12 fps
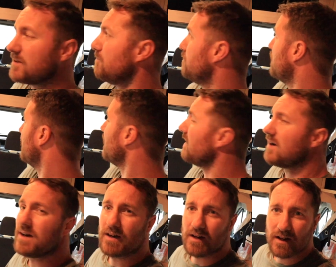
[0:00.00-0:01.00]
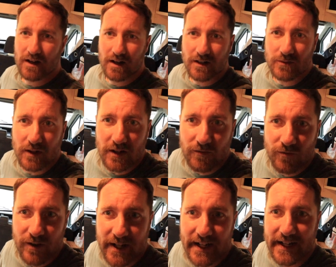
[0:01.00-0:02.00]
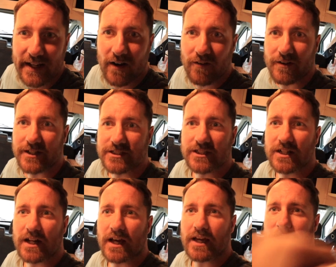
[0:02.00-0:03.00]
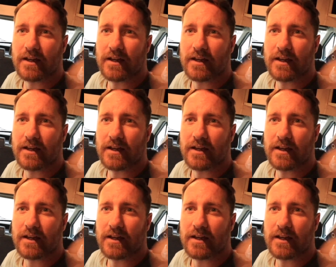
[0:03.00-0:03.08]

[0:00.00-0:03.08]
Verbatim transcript: them, but do I look really orange today?